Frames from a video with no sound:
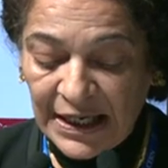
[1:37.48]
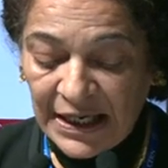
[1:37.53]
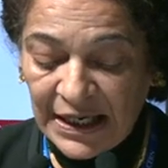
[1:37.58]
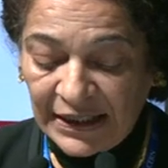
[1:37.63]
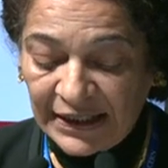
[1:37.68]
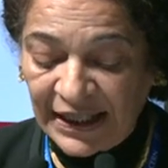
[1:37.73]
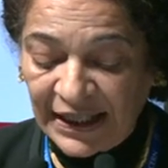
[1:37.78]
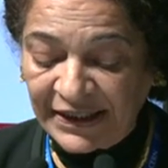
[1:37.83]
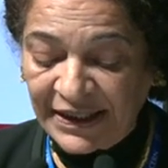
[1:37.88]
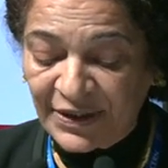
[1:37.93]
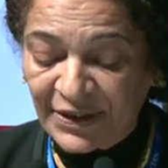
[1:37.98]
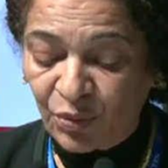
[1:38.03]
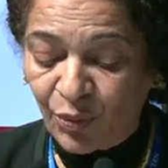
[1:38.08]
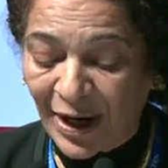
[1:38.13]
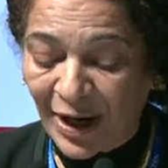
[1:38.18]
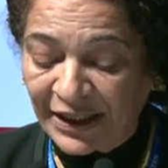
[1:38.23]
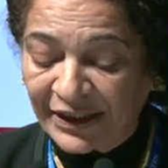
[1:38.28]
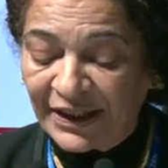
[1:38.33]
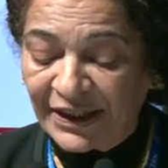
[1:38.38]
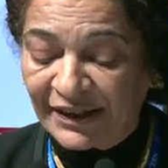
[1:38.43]
That is
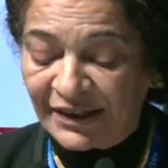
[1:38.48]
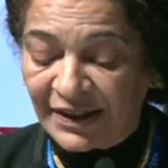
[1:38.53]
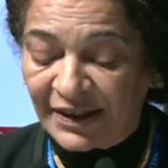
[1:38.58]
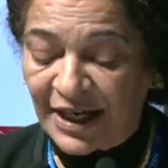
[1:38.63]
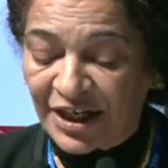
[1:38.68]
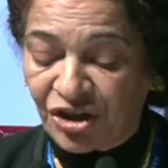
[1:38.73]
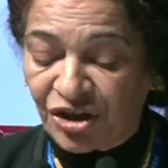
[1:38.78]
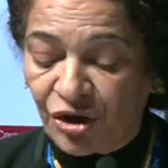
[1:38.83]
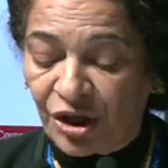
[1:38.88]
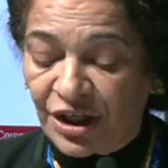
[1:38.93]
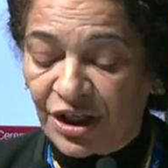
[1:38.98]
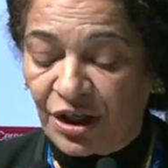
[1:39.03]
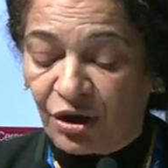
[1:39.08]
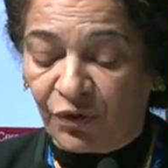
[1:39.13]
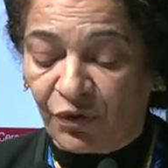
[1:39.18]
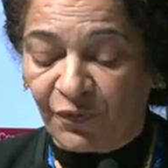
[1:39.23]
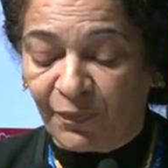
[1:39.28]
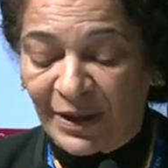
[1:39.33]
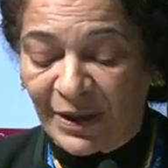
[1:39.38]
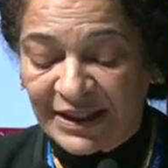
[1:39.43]
why the International Year
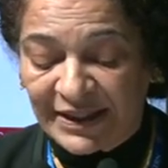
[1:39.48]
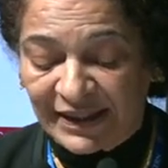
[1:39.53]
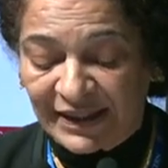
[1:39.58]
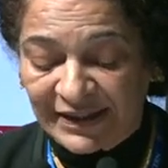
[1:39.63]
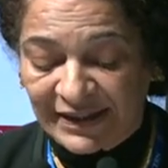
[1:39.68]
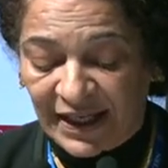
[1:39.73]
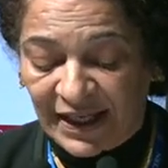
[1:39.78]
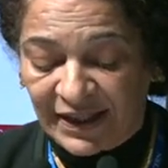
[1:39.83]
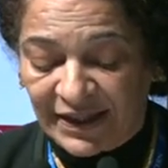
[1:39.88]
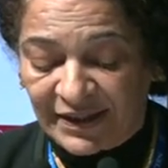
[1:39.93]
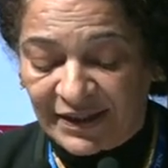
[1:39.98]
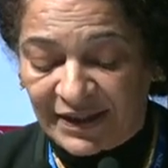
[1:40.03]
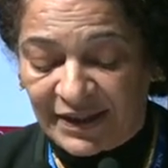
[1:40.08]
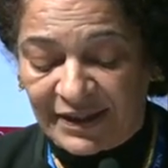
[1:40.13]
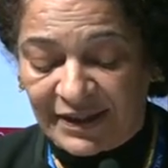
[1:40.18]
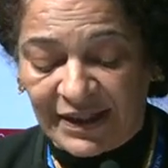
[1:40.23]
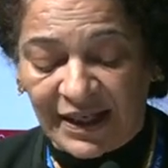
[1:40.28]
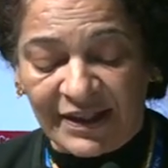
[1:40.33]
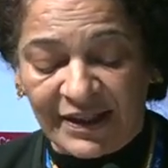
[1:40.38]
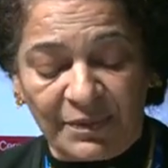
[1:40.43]
of Basic
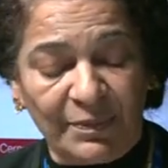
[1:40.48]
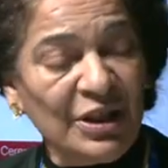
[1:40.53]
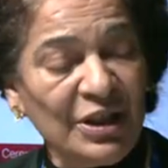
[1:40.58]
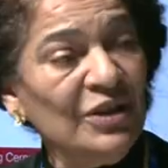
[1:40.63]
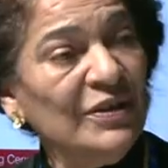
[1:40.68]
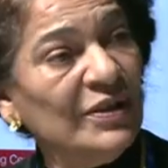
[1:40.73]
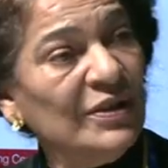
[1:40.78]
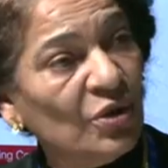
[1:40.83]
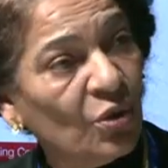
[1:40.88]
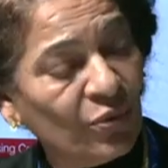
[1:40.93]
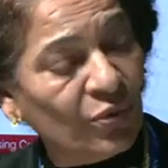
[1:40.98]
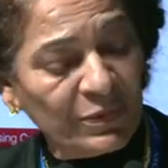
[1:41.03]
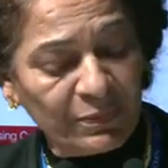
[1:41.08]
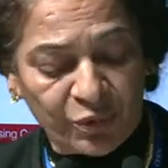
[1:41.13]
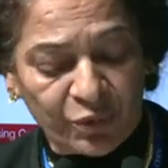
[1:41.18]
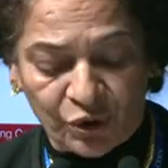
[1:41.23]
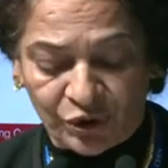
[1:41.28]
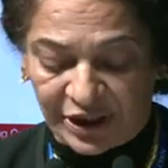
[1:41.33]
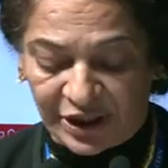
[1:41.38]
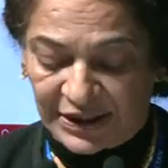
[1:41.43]
Sciences has been so
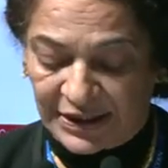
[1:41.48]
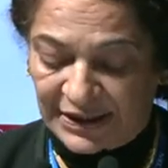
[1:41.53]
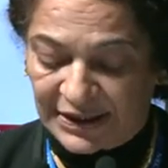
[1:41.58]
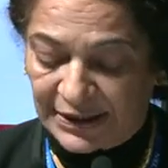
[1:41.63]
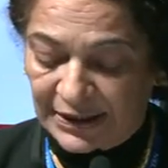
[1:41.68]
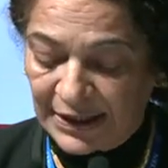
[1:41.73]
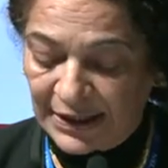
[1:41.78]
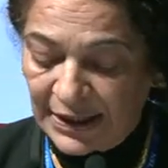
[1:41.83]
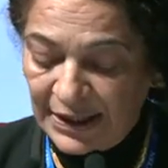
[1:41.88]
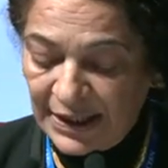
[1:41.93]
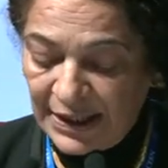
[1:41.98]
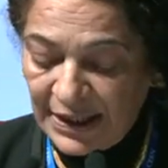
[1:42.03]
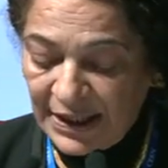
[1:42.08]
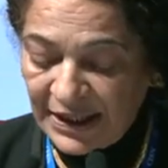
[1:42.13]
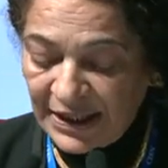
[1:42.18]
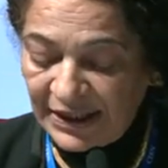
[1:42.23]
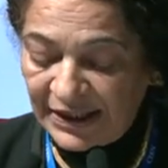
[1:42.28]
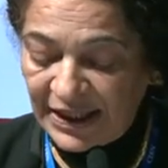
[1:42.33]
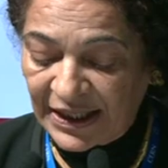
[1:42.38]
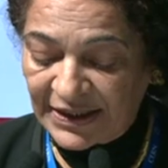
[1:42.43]
important.
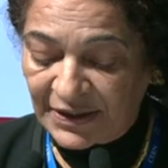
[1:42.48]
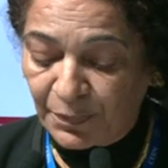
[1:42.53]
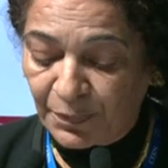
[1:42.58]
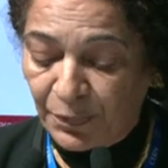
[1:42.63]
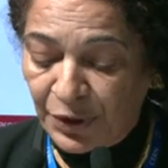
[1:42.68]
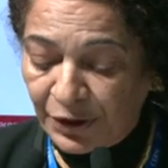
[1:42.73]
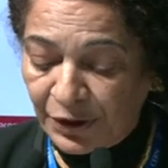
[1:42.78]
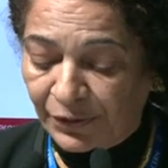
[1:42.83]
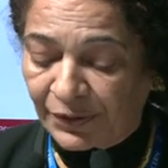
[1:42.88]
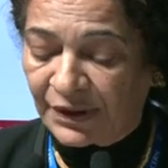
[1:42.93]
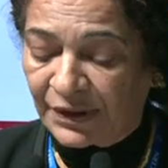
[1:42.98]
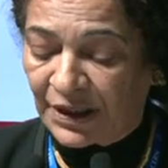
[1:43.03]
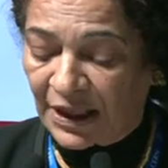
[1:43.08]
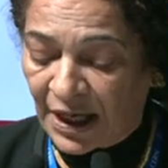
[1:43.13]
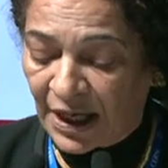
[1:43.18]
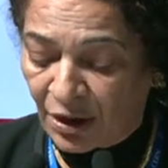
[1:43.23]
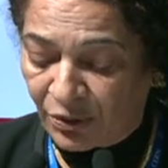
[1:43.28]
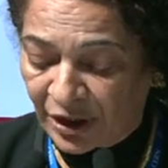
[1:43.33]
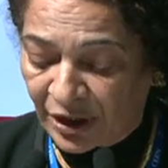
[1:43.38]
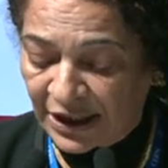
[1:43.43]
It has built
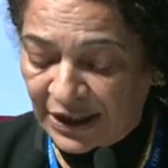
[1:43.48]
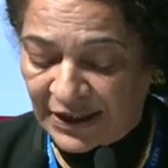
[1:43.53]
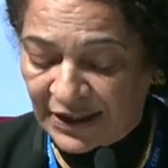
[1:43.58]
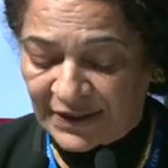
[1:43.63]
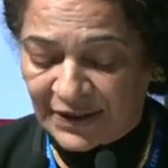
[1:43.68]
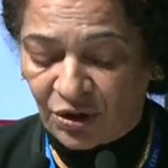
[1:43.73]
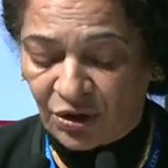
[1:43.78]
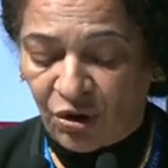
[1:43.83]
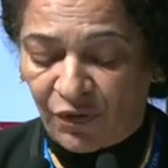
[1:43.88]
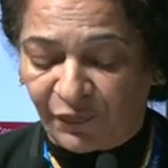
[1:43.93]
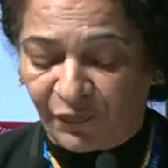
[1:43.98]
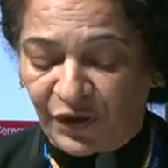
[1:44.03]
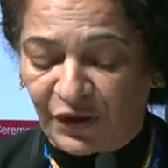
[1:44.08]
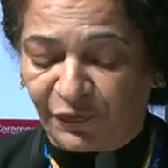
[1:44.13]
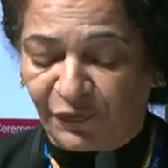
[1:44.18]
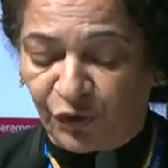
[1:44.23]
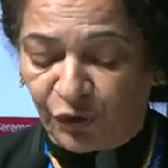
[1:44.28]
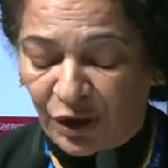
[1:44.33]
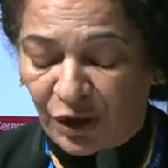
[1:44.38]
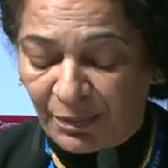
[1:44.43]
awareness of the
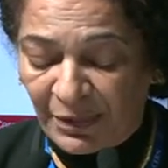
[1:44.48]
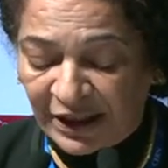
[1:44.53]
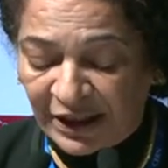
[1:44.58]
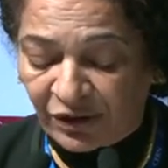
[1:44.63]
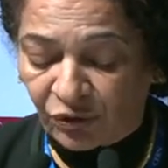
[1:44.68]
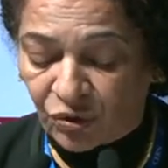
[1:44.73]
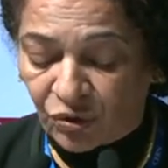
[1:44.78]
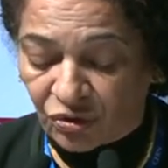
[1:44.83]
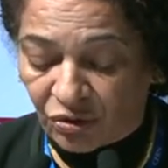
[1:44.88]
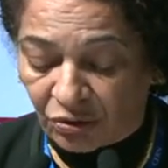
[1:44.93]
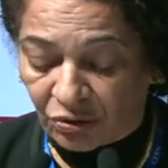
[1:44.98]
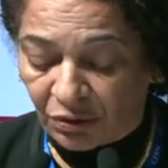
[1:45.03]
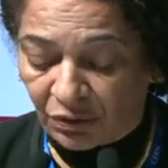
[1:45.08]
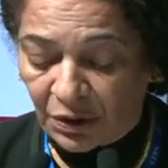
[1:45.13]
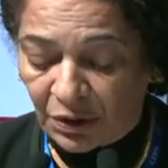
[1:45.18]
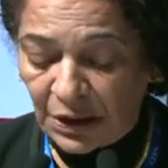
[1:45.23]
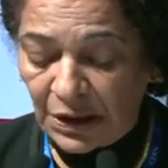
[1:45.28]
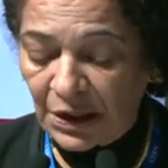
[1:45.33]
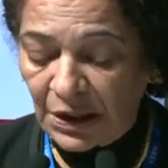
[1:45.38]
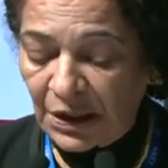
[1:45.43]
fundamental role
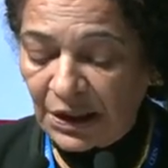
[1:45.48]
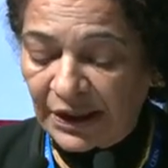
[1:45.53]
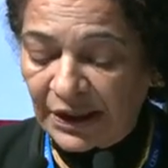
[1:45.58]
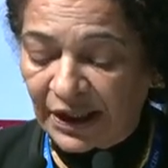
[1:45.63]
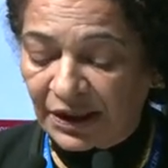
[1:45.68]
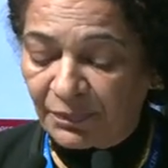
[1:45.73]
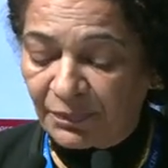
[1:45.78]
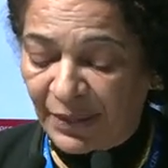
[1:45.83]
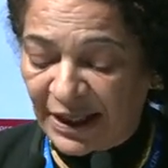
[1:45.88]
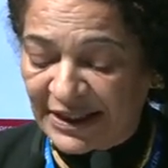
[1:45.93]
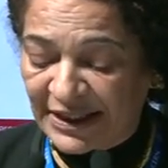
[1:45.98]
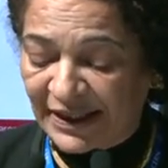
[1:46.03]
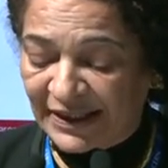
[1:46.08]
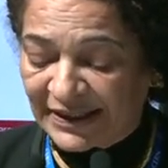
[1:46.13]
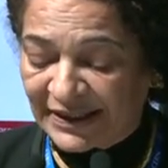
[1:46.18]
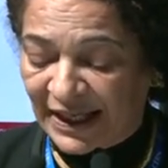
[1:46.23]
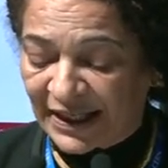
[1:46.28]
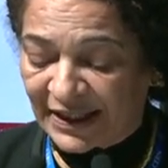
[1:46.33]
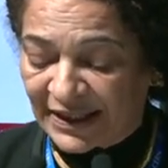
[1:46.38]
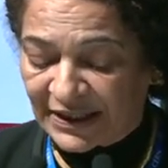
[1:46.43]
that basic
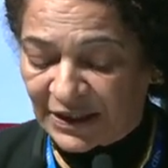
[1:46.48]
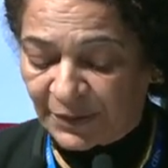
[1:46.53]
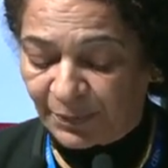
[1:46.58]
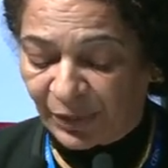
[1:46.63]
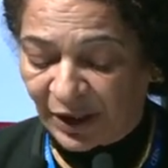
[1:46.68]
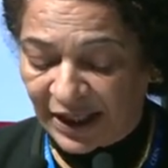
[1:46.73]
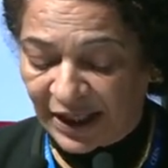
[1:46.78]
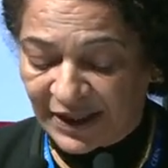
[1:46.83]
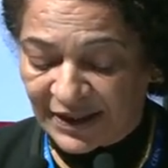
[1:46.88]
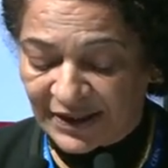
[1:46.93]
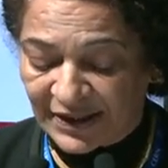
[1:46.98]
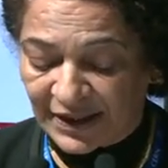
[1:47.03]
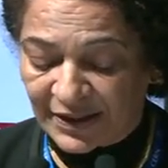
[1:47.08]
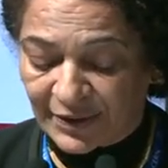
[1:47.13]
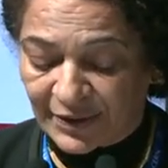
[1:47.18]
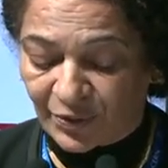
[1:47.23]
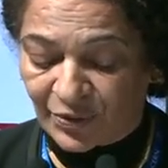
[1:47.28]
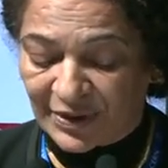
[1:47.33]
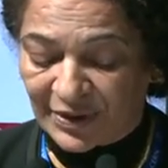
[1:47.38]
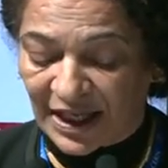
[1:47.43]
science plays in
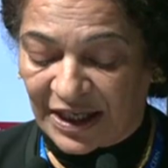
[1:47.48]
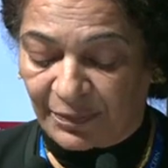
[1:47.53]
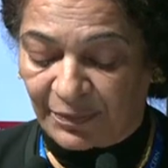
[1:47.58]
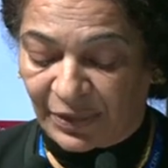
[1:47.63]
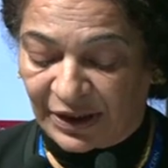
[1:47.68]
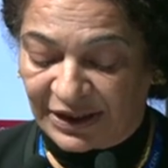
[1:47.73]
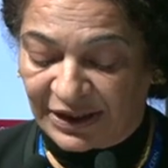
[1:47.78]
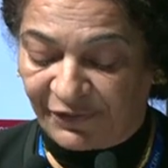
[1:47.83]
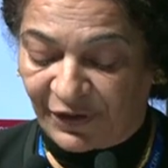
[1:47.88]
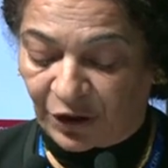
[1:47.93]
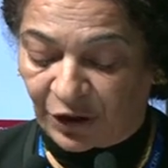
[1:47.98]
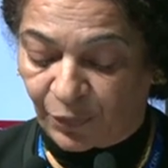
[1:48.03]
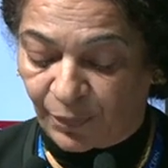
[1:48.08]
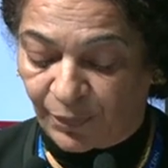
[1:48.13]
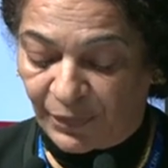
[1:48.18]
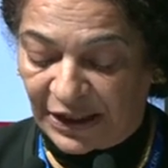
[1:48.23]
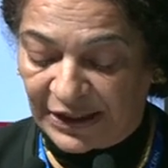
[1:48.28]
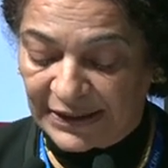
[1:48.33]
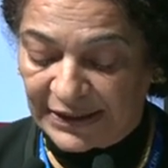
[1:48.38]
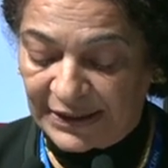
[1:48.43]
sustainable
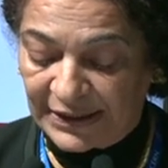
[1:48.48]
development.